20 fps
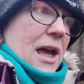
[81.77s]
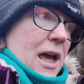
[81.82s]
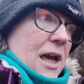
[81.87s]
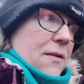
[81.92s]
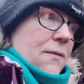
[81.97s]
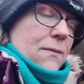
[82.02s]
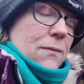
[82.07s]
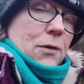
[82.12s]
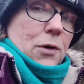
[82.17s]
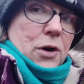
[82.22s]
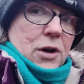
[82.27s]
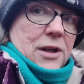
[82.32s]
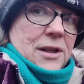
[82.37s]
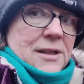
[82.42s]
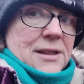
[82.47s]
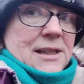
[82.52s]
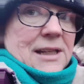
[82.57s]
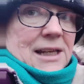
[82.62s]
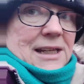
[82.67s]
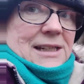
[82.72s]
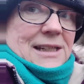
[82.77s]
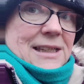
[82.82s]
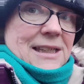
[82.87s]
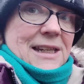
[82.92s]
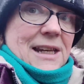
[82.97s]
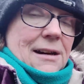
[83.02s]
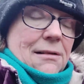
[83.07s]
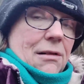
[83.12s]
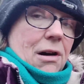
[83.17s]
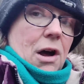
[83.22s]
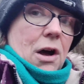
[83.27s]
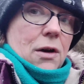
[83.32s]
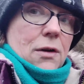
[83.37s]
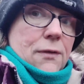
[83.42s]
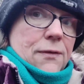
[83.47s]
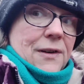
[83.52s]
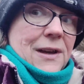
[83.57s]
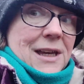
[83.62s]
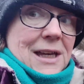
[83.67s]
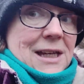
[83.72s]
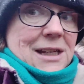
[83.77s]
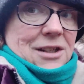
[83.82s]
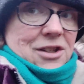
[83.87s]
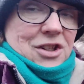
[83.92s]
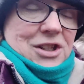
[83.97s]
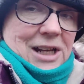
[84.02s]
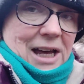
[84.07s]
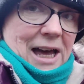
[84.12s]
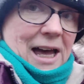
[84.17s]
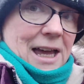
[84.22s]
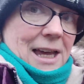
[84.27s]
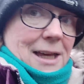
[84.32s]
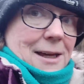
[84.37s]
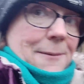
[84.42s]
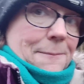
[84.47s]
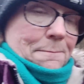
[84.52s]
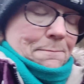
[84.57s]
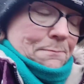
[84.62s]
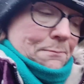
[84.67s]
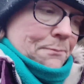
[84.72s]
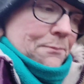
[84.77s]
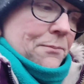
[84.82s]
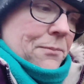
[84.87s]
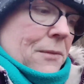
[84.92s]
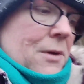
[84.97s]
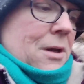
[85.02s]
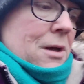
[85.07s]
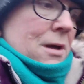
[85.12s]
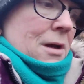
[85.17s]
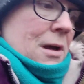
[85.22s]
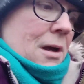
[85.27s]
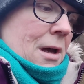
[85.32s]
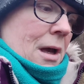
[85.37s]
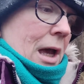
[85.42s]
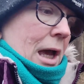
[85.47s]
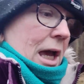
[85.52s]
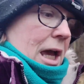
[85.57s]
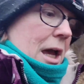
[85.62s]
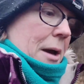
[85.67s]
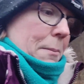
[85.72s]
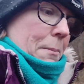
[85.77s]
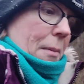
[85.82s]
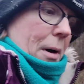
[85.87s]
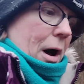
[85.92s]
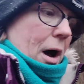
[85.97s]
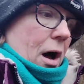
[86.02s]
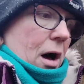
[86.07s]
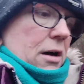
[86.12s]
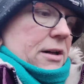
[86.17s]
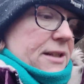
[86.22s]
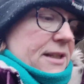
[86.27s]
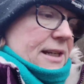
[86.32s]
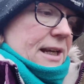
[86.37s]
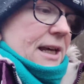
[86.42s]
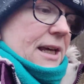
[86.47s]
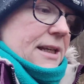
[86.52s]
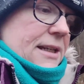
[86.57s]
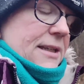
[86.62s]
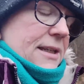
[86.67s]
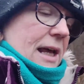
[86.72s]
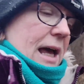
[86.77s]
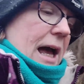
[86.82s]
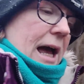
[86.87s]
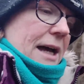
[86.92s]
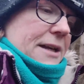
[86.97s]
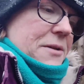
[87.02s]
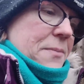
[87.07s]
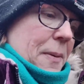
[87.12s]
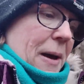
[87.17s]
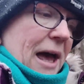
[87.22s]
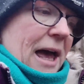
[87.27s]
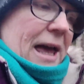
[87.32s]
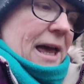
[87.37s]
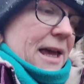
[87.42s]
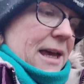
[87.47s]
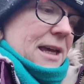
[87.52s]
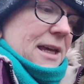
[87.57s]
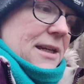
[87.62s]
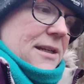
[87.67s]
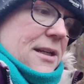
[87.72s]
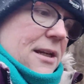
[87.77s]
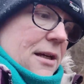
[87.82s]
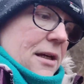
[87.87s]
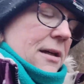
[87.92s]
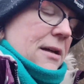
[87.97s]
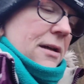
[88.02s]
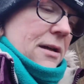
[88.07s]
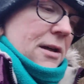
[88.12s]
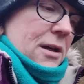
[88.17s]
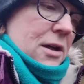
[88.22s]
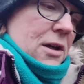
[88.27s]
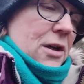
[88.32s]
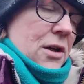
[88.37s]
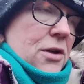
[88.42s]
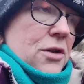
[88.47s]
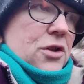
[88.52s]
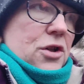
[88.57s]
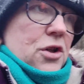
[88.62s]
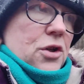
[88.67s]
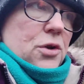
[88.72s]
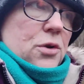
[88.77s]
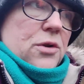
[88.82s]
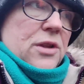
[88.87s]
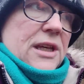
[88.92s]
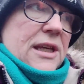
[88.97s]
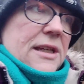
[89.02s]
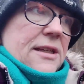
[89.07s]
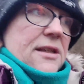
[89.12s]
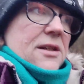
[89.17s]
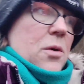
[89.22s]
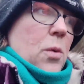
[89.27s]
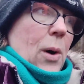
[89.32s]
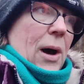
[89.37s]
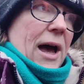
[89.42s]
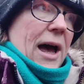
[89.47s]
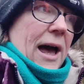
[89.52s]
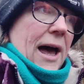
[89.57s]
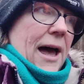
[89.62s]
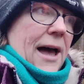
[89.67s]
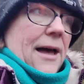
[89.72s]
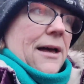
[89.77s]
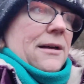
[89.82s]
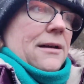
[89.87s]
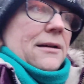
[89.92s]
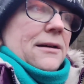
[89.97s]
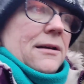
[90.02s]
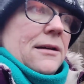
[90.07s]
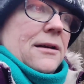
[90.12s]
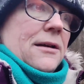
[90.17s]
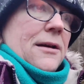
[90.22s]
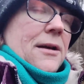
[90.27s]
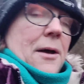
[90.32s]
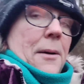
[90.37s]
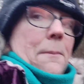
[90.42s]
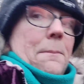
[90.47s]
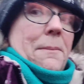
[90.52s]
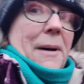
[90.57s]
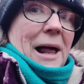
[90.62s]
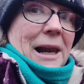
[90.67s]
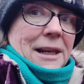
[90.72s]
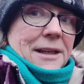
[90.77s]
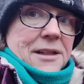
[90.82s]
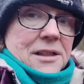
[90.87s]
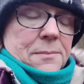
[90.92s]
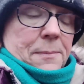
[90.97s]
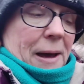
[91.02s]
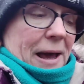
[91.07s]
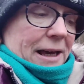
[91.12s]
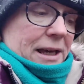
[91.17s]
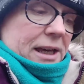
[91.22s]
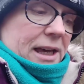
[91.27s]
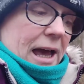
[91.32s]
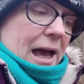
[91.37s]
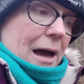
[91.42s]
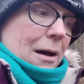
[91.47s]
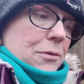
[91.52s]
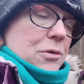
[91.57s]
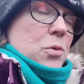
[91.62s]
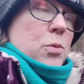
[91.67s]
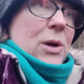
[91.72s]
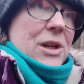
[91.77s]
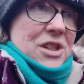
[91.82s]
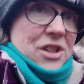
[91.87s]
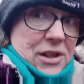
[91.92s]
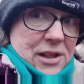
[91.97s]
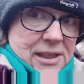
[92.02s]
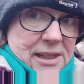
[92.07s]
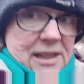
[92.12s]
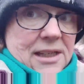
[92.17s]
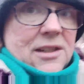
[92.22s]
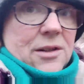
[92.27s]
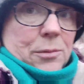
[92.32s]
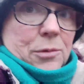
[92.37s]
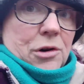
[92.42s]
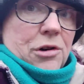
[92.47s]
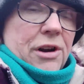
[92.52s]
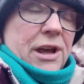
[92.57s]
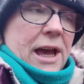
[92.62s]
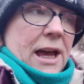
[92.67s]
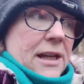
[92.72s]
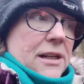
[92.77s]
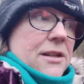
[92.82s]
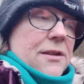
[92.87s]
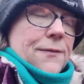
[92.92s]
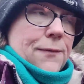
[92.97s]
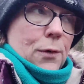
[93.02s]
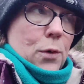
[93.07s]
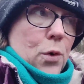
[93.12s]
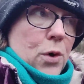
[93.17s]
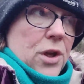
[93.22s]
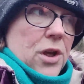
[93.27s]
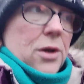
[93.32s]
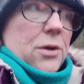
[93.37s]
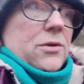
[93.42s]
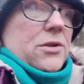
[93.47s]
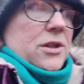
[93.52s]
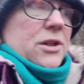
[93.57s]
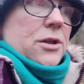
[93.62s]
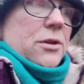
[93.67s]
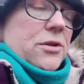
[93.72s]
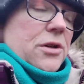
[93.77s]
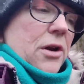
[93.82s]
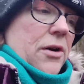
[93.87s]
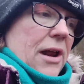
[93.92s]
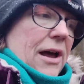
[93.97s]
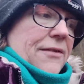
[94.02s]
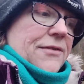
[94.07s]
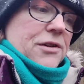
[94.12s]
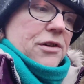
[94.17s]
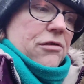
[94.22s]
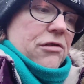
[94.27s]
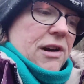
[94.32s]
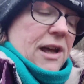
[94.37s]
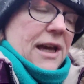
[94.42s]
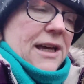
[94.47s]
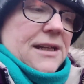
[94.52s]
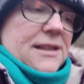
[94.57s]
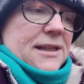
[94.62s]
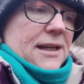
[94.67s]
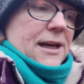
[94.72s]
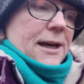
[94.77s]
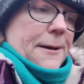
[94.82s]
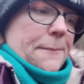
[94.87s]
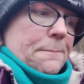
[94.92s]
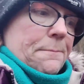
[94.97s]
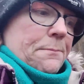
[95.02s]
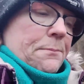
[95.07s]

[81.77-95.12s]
invoice in Xero for each day. It marks it as paid to the Square balance bank account, which the system creates for you, so you don't have to create it.